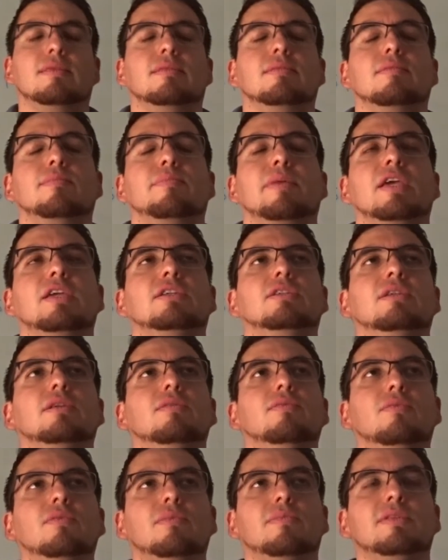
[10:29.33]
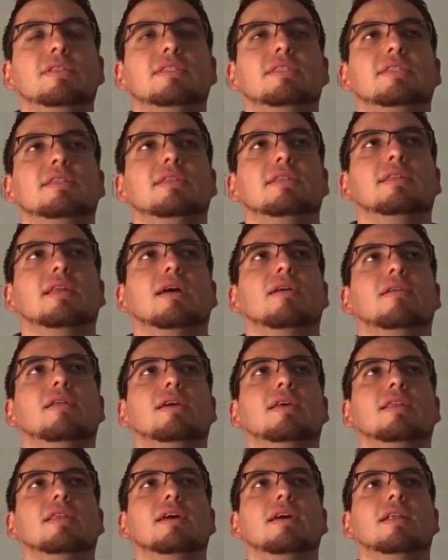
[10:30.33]
patient would be sitting down
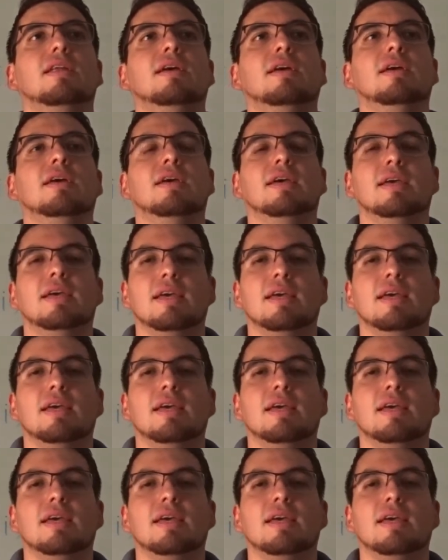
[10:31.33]
like that,